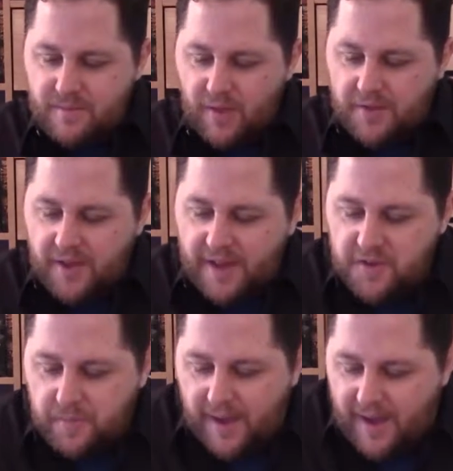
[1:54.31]
Dice
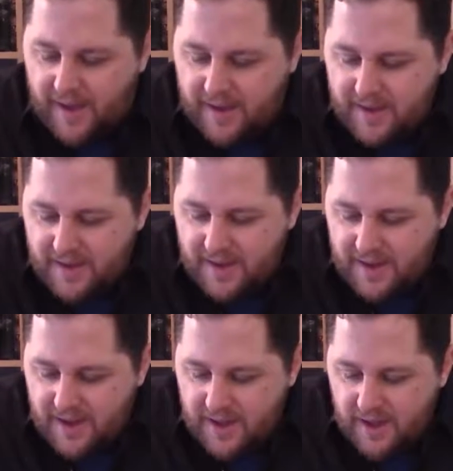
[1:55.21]
bag.
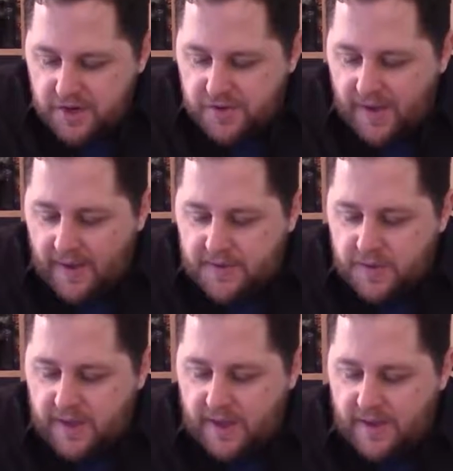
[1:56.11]
Your dice are the
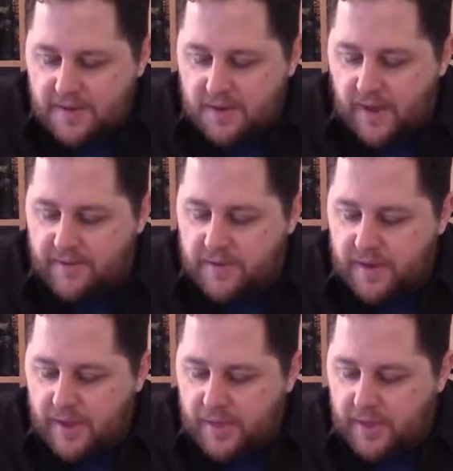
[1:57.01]
keys to life and death.